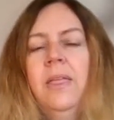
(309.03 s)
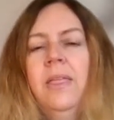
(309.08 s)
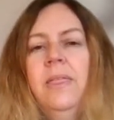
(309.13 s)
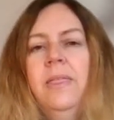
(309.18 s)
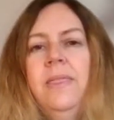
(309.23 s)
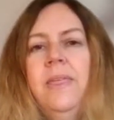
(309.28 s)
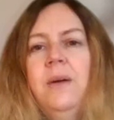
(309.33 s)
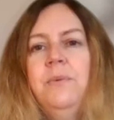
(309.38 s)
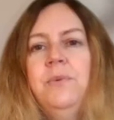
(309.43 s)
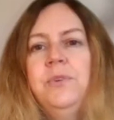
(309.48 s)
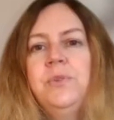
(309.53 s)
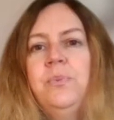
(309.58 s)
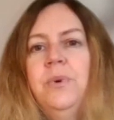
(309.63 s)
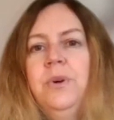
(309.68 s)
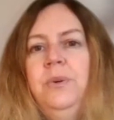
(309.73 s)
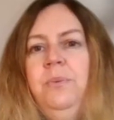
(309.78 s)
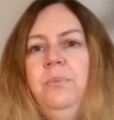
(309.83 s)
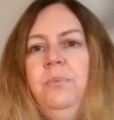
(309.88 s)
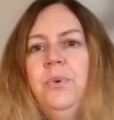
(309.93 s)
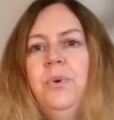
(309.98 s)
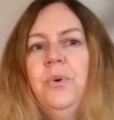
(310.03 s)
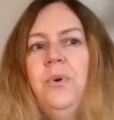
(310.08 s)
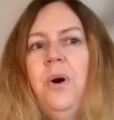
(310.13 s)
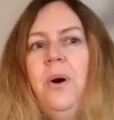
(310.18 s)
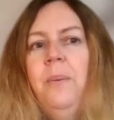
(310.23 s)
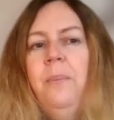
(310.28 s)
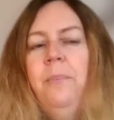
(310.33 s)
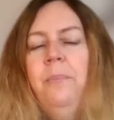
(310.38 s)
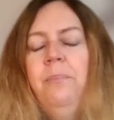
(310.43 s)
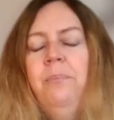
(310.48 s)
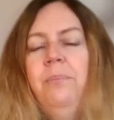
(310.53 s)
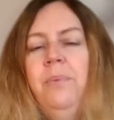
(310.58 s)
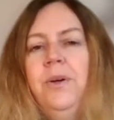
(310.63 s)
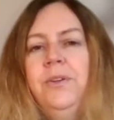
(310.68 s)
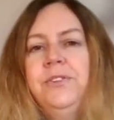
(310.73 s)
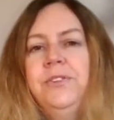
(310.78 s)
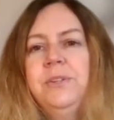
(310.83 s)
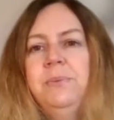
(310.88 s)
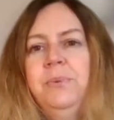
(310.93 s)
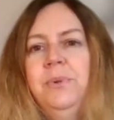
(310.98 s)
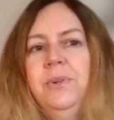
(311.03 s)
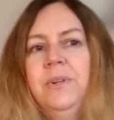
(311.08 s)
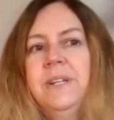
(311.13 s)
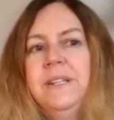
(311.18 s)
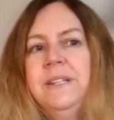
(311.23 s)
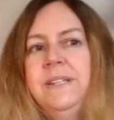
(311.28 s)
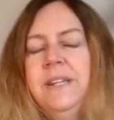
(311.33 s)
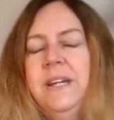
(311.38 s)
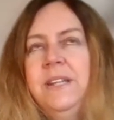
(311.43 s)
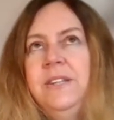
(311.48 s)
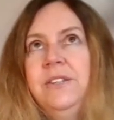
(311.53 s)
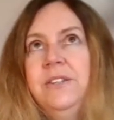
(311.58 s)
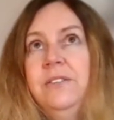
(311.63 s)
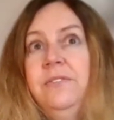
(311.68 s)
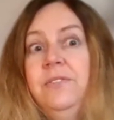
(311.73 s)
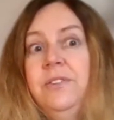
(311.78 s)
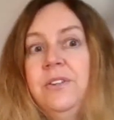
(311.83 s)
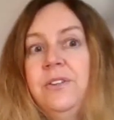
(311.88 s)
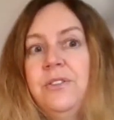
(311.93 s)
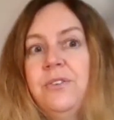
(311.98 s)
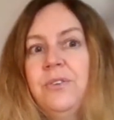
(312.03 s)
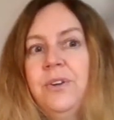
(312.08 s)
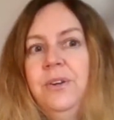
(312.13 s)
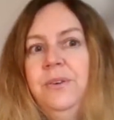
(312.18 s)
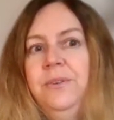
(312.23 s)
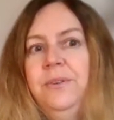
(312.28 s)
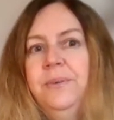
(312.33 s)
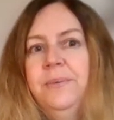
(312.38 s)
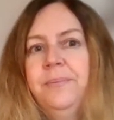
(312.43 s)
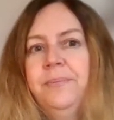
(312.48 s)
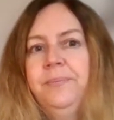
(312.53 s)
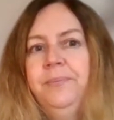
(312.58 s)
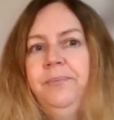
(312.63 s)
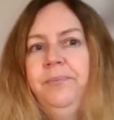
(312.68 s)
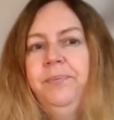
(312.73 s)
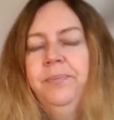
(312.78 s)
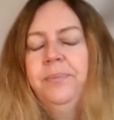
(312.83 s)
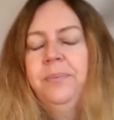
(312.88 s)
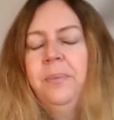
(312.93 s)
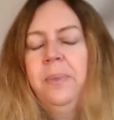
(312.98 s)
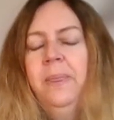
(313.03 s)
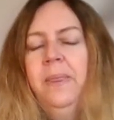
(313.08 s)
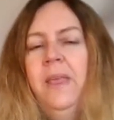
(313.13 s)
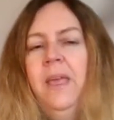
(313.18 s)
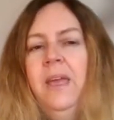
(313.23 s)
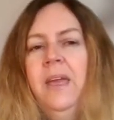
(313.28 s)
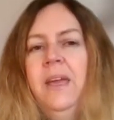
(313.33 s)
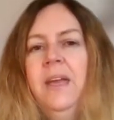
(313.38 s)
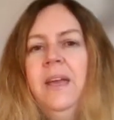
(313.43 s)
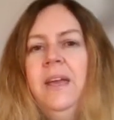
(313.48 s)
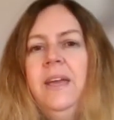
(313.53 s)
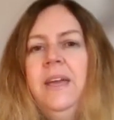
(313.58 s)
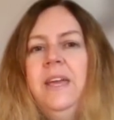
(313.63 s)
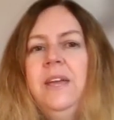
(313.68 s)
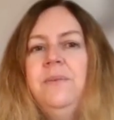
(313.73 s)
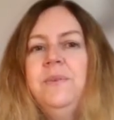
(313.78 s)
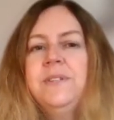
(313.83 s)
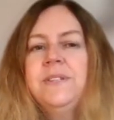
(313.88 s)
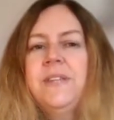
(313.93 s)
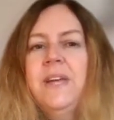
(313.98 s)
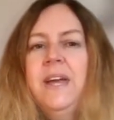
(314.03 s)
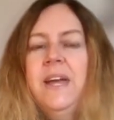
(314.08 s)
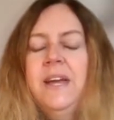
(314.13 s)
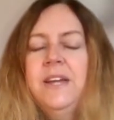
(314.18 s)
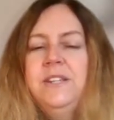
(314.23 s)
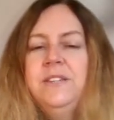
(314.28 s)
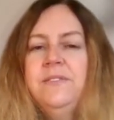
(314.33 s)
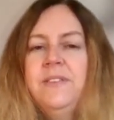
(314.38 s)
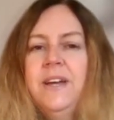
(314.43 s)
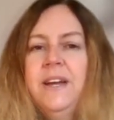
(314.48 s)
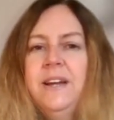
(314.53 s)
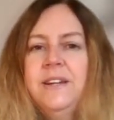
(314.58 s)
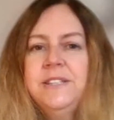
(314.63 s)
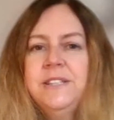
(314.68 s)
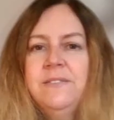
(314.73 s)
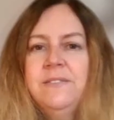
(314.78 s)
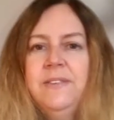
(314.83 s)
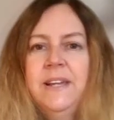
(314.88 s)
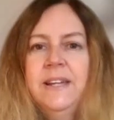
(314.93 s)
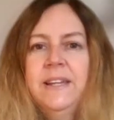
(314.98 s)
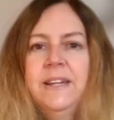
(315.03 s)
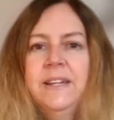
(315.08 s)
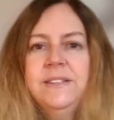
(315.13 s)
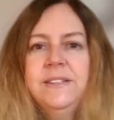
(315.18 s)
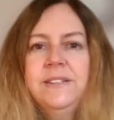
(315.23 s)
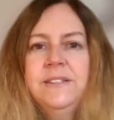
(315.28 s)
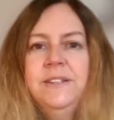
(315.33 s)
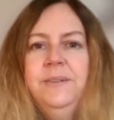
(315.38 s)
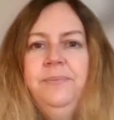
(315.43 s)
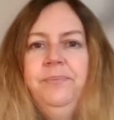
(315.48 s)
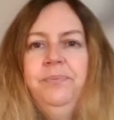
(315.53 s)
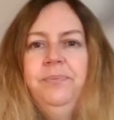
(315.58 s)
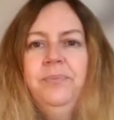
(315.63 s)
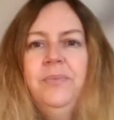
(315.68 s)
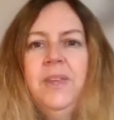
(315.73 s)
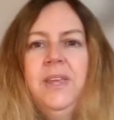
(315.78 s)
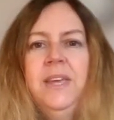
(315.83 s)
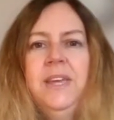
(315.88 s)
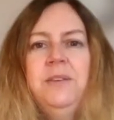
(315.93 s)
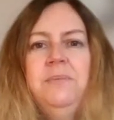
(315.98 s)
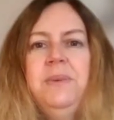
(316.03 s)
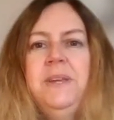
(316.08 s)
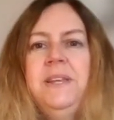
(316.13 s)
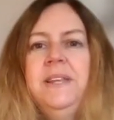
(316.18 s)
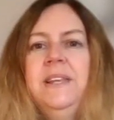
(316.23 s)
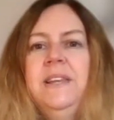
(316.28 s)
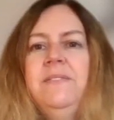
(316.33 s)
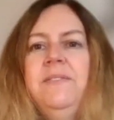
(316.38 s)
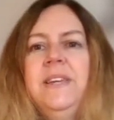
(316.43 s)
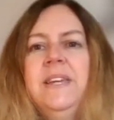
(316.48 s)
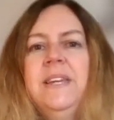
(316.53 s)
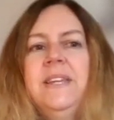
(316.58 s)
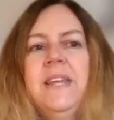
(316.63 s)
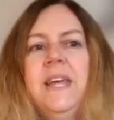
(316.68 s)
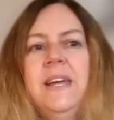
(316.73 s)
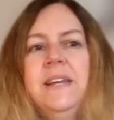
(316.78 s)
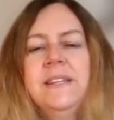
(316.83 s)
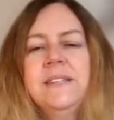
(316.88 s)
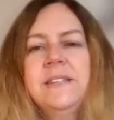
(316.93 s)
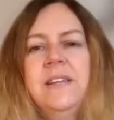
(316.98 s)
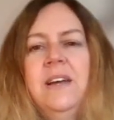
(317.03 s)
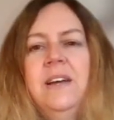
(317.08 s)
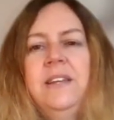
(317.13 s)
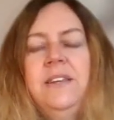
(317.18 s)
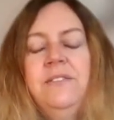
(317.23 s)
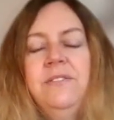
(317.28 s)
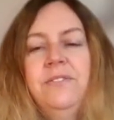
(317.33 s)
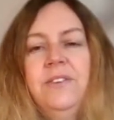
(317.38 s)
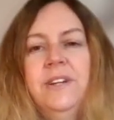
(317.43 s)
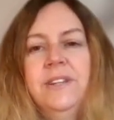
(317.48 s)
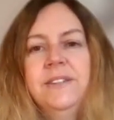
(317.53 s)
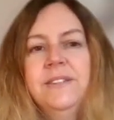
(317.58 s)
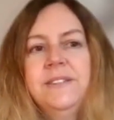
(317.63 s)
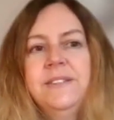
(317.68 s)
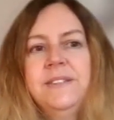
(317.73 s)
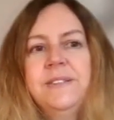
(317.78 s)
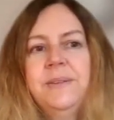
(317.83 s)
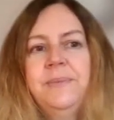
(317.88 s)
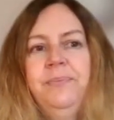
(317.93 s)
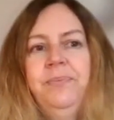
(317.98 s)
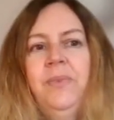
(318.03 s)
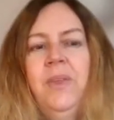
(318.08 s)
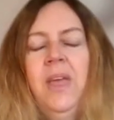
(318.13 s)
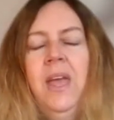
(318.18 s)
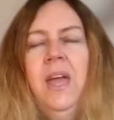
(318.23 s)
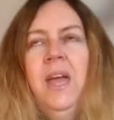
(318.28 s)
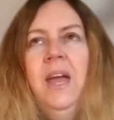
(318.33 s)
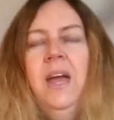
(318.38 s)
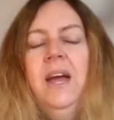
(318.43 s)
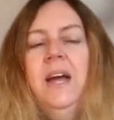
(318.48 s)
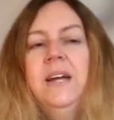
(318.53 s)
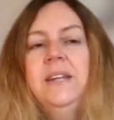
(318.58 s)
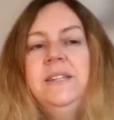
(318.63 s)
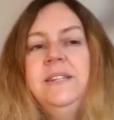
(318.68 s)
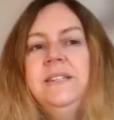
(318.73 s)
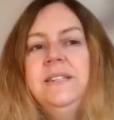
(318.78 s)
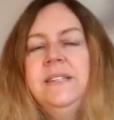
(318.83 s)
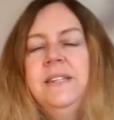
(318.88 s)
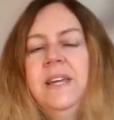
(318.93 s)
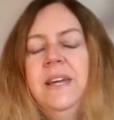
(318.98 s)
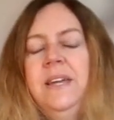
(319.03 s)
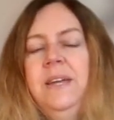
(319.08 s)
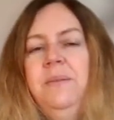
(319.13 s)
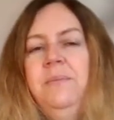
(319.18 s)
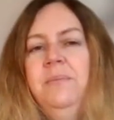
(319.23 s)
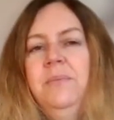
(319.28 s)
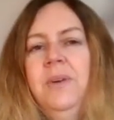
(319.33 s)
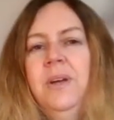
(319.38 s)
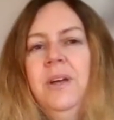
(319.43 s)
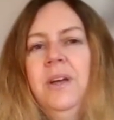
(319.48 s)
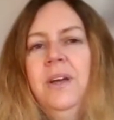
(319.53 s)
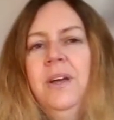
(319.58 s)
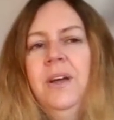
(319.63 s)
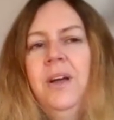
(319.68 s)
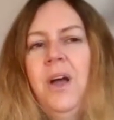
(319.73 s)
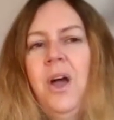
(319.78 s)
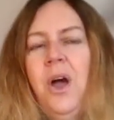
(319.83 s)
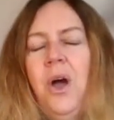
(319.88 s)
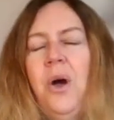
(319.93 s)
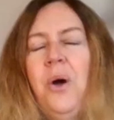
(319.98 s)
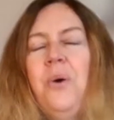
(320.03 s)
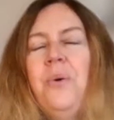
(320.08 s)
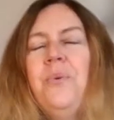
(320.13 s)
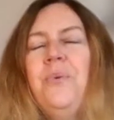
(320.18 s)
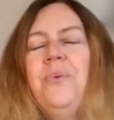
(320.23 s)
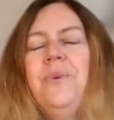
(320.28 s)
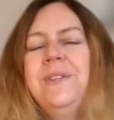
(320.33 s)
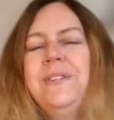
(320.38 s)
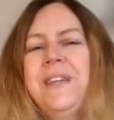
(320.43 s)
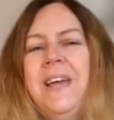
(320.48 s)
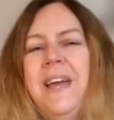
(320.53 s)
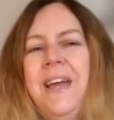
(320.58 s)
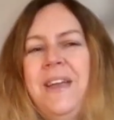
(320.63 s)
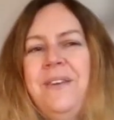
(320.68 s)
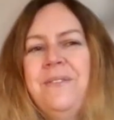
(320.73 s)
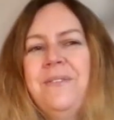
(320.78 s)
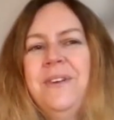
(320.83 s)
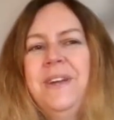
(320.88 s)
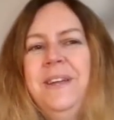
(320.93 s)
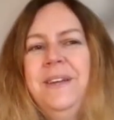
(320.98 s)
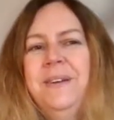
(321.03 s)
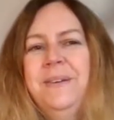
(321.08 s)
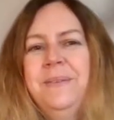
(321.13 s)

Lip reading: There was one more possible contender for the throne. He was the head of the House of Lancaster. He had been living in exile in France, and his name was Henry.